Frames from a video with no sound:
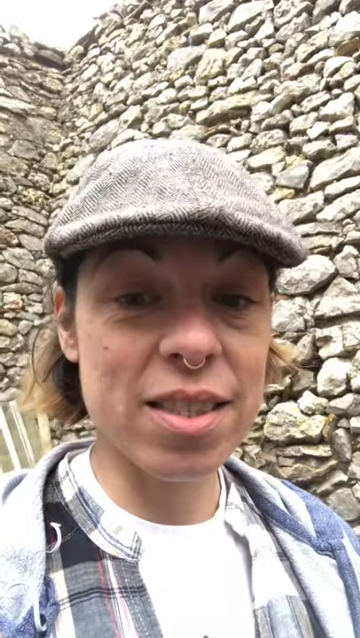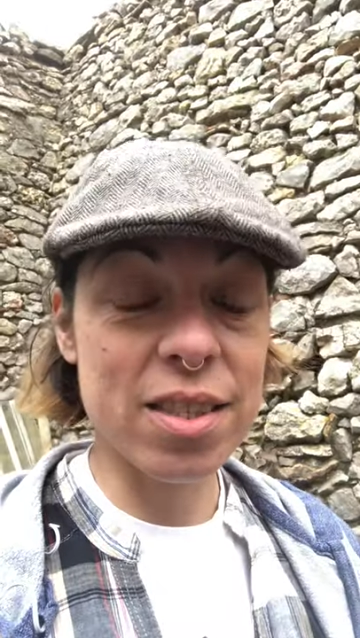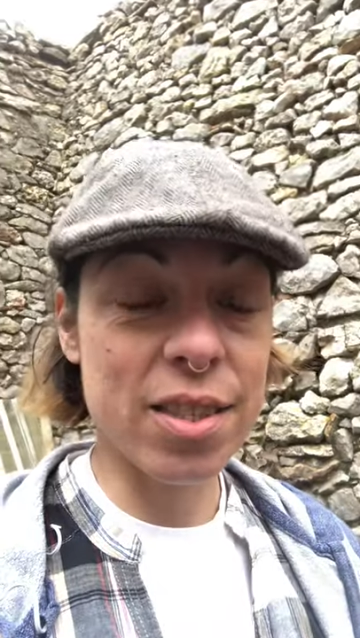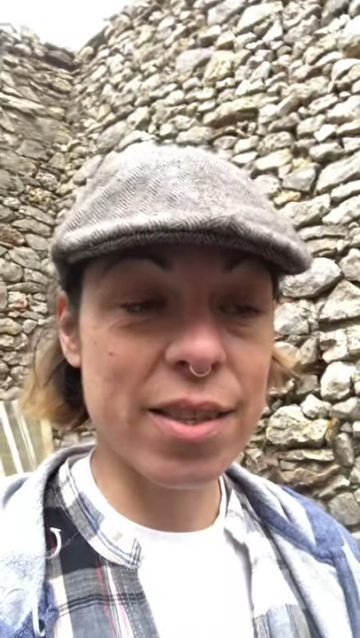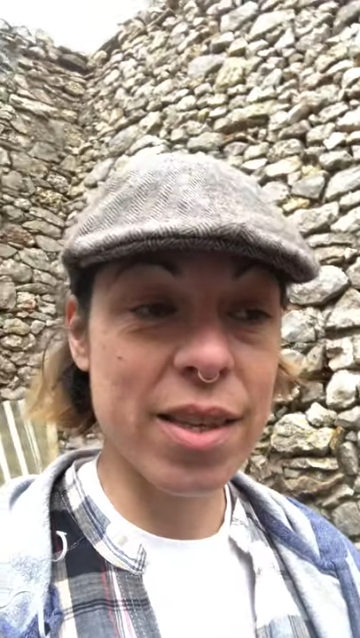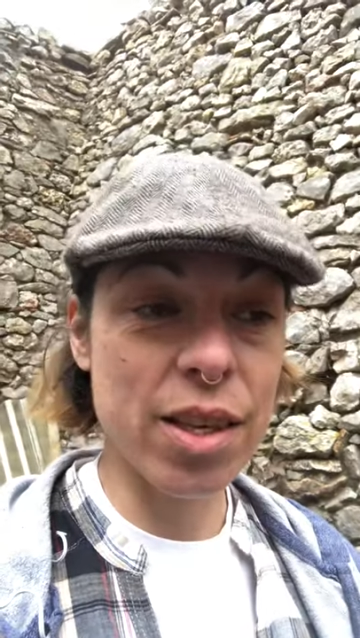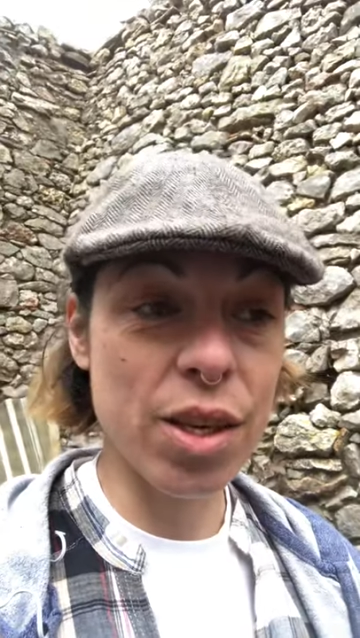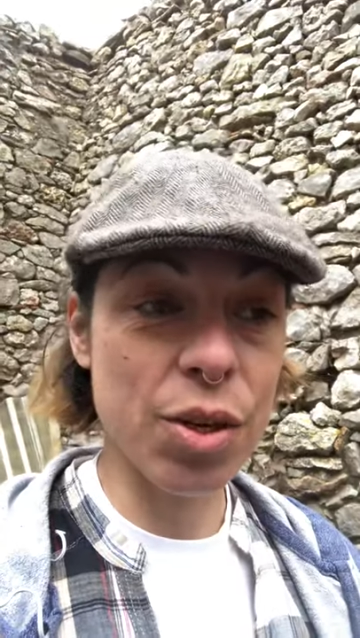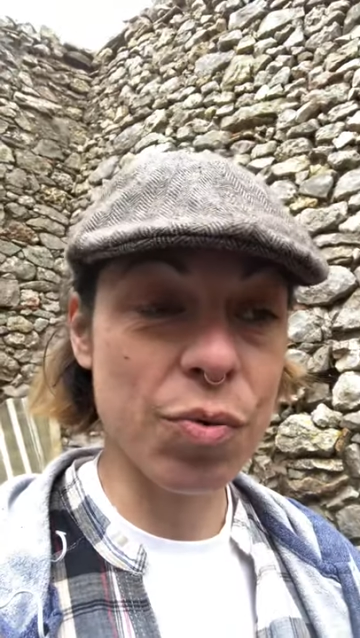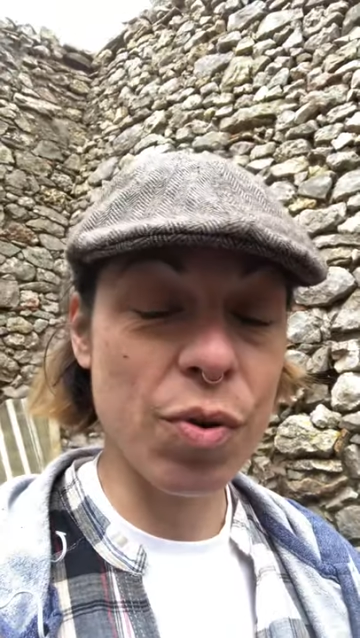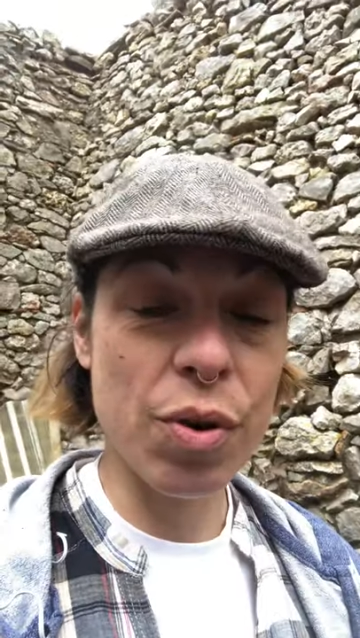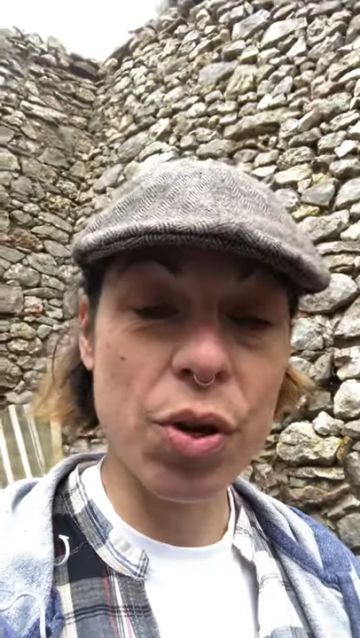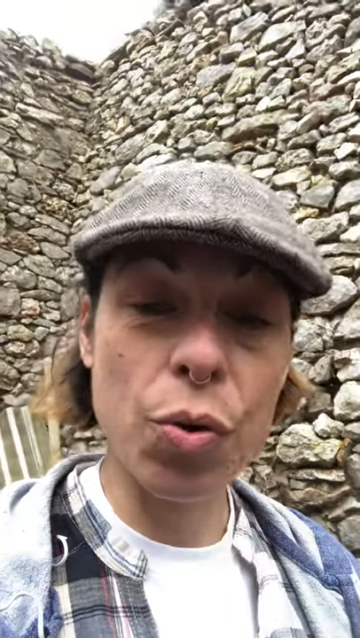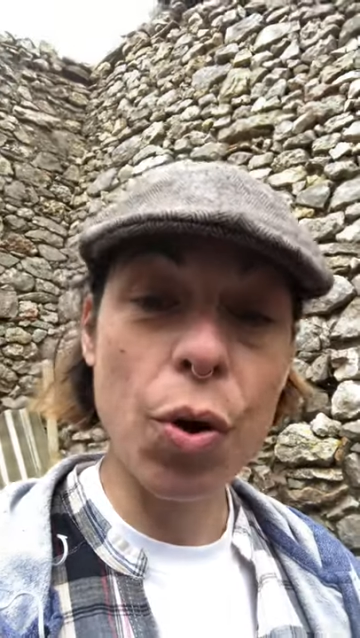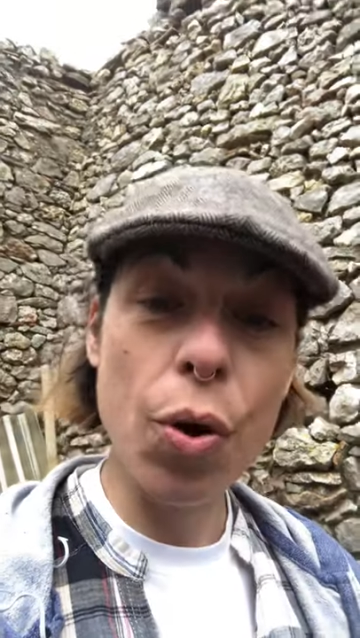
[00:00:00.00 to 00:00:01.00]
so that you can grow
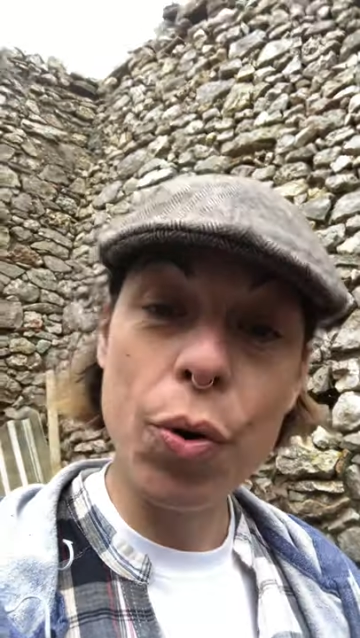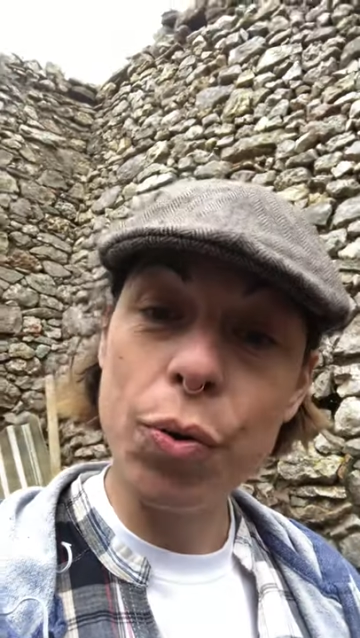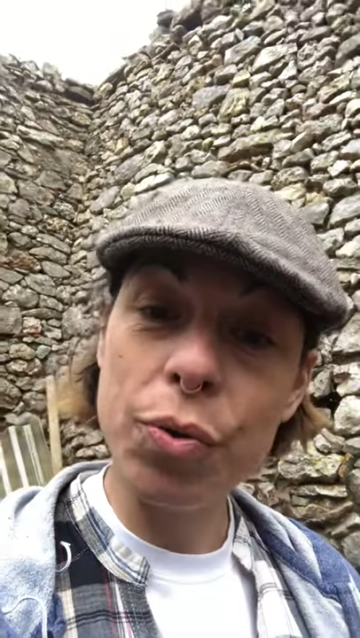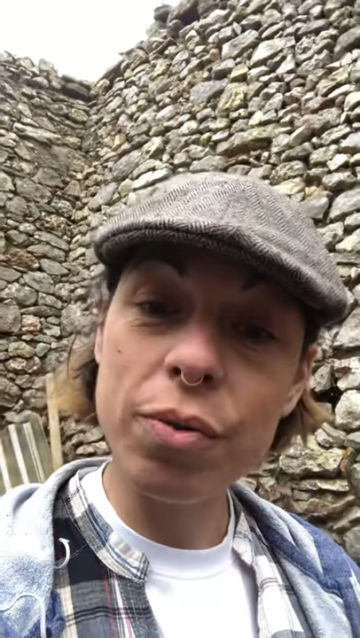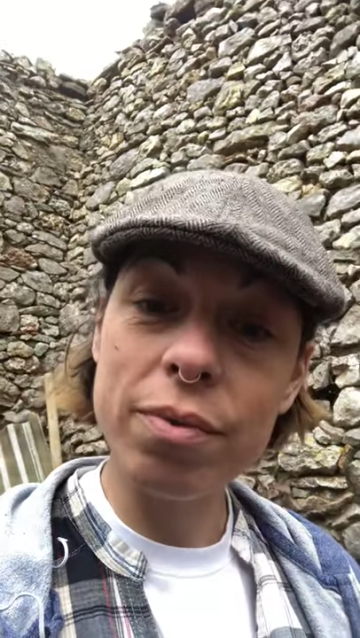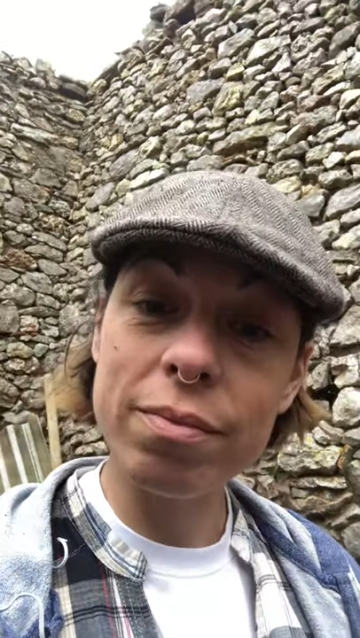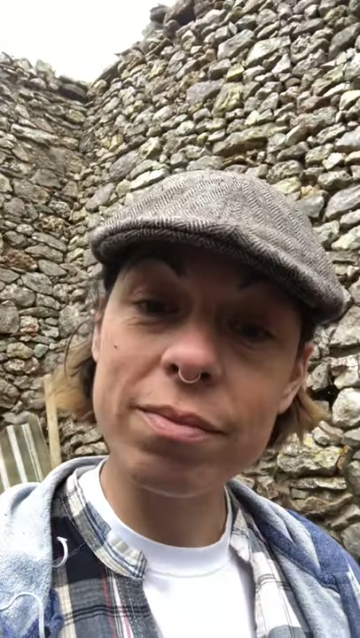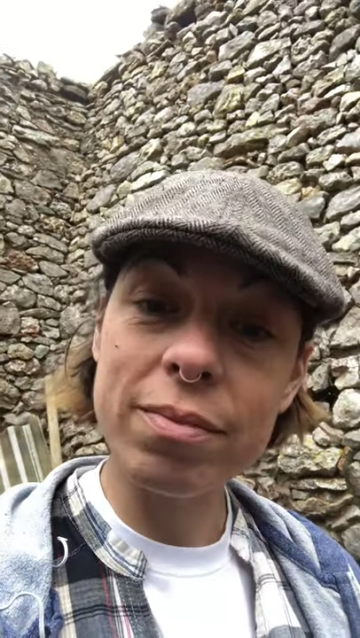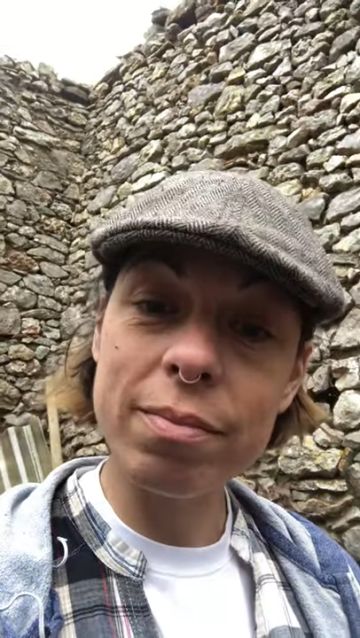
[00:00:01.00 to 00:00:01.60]
your own